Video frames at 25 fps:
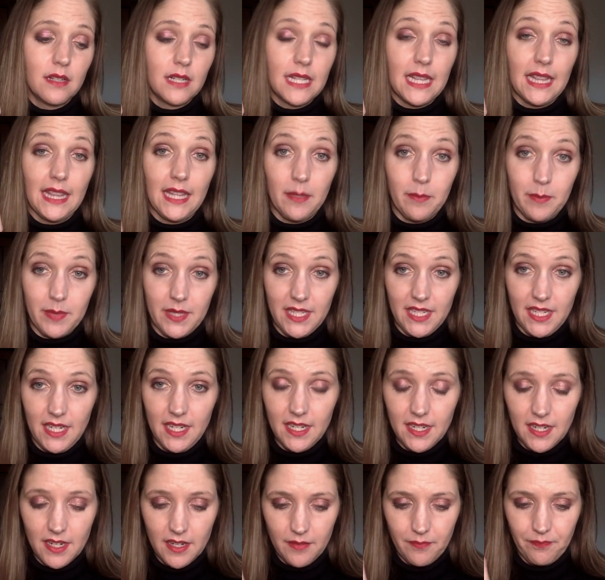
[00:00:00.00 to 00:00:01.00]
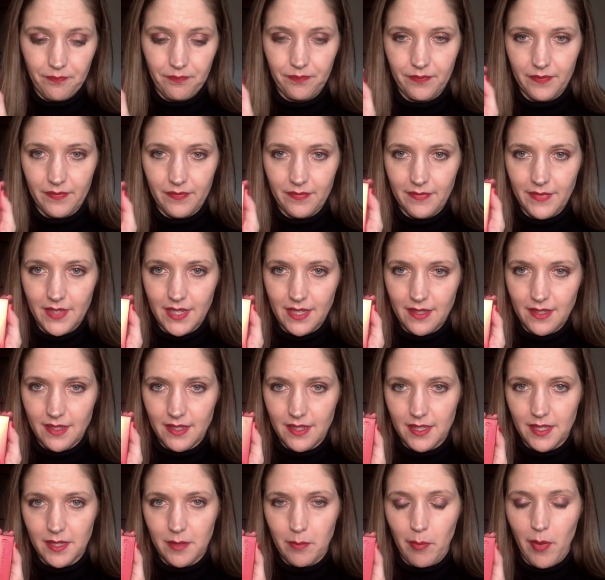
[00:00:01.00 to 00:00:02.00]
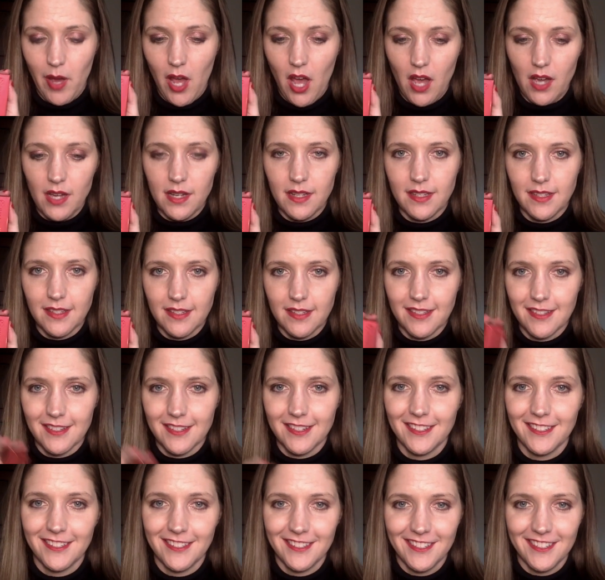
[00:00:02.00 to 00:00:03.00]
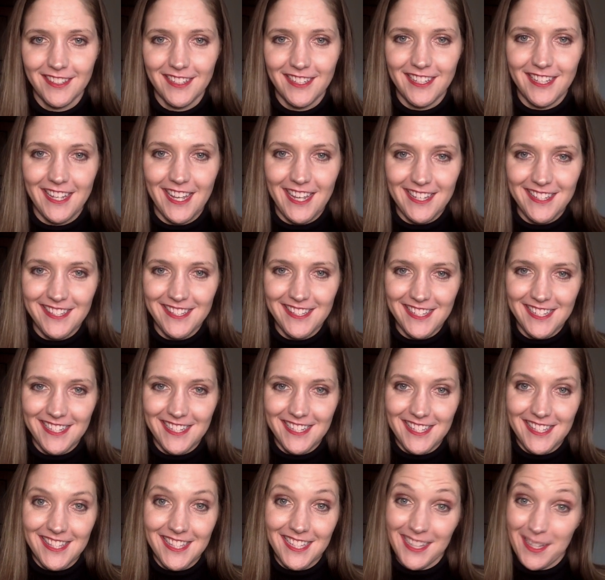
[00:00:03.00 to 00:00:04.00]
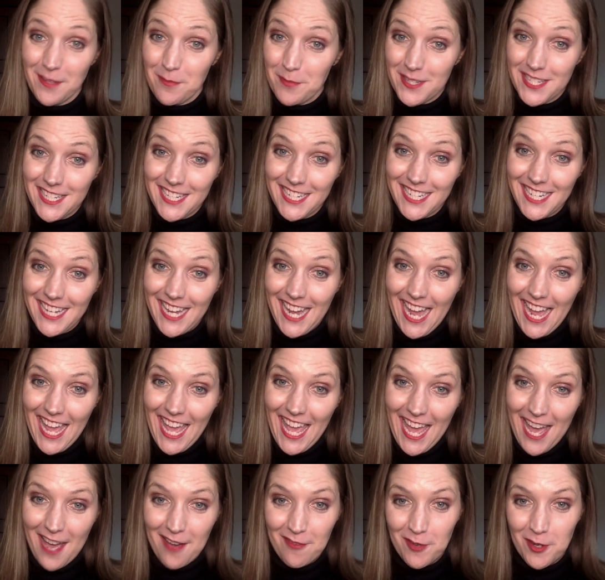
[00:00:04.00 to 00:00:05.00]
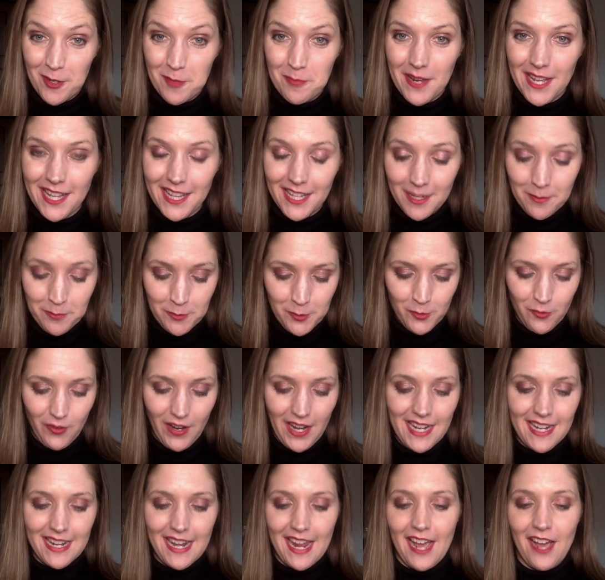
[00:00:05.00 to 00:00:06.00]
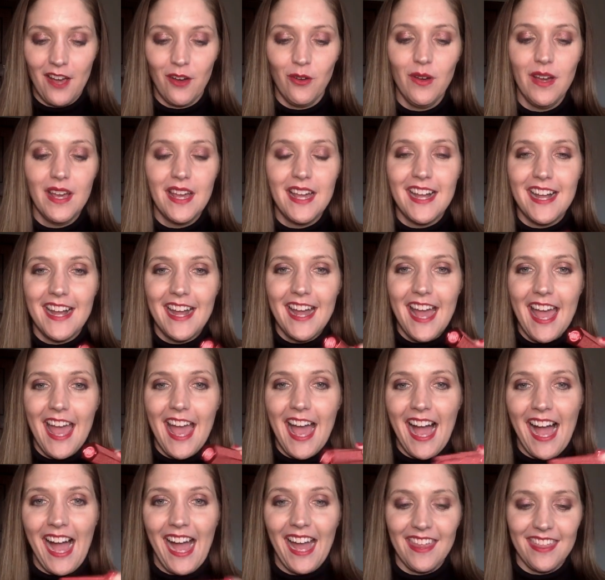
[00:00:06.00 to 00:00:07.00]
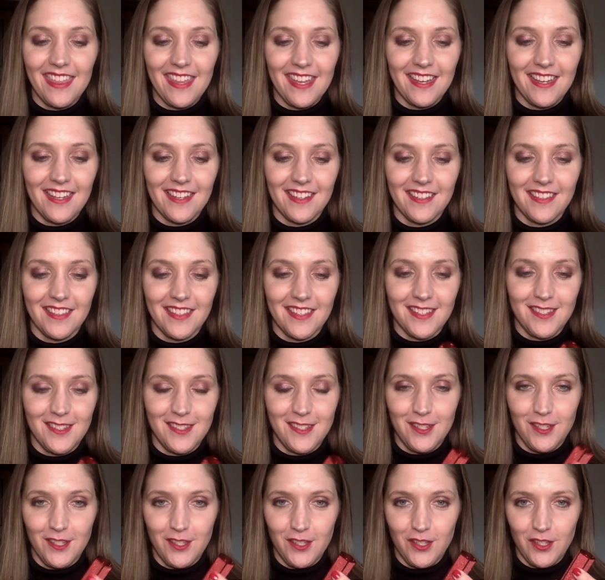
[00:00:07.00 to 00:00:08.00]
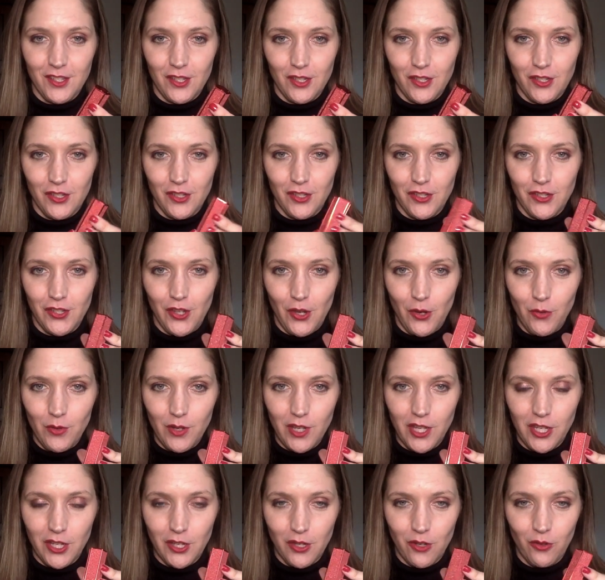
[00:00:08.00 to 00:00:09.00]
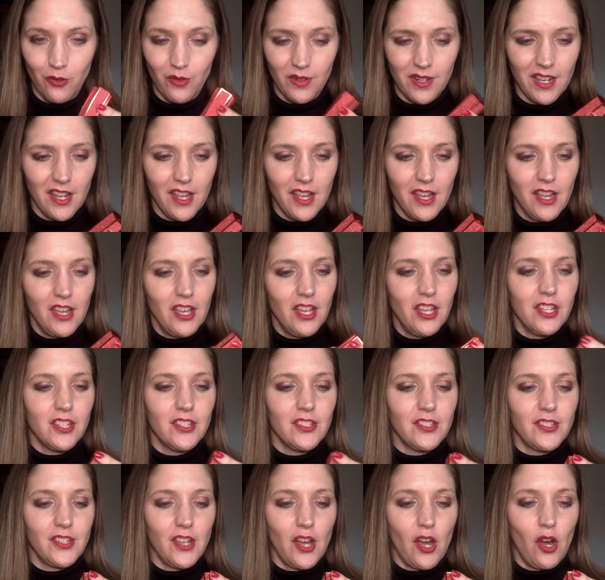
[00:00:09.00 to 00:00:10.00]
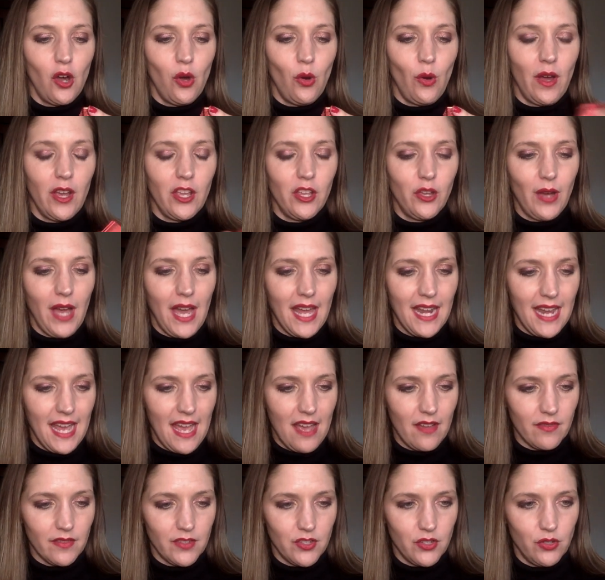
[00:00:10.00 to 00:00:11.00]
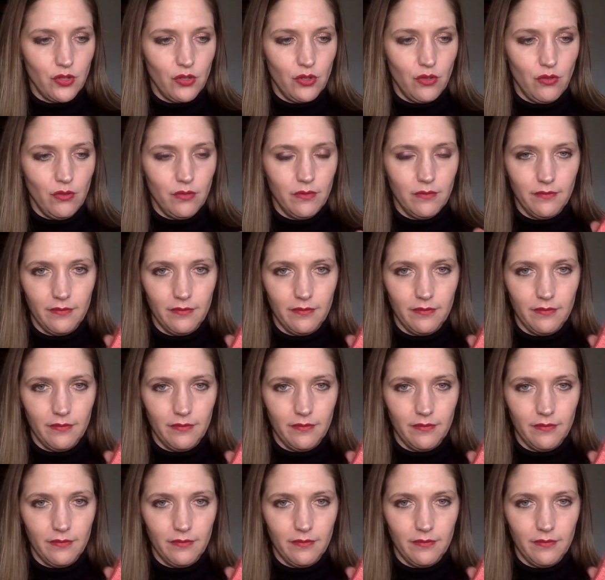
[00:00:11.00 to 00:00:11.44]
lipstick. This is the box. Yes, it's the lipstick I have on my lips right now. I think this is so cute. So you kind of have to,